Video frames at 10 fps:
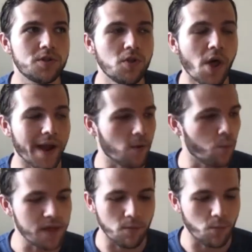like
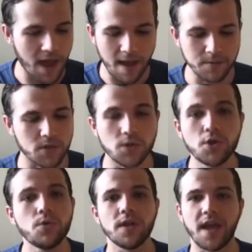we, we
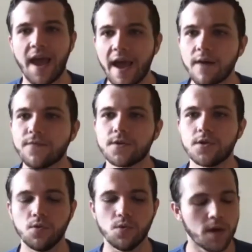absolutely have
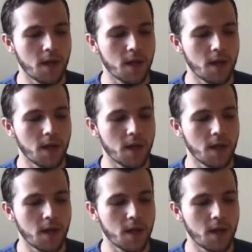to